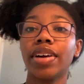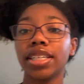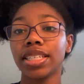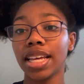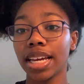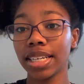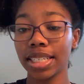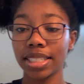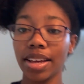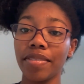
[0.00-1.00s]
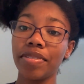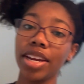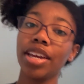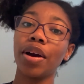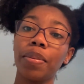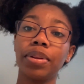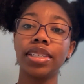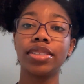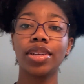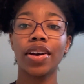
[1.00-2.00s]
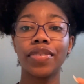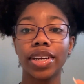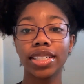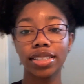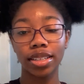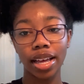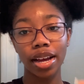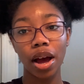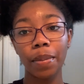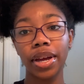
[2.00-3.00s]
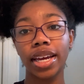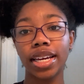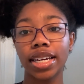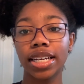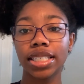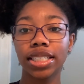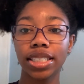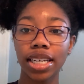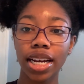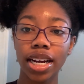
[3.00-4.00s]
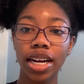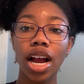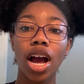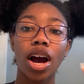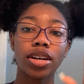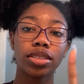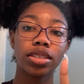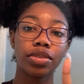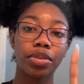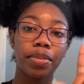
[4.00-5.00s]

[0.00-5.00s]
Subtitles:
got to the end of this video, please do not forget to like, comment, and share. Also don't